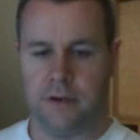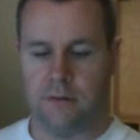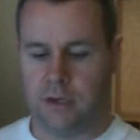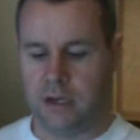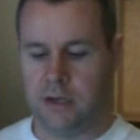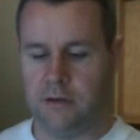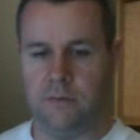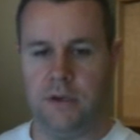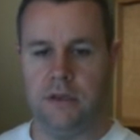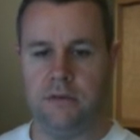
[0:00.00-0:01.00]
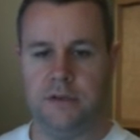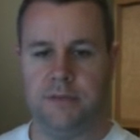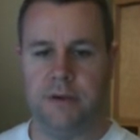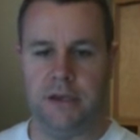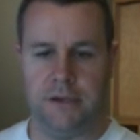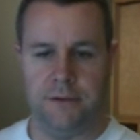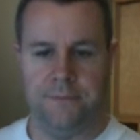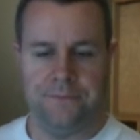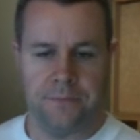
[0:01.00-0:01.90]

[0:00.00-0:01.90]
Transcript: if I go ahead and I reload this page,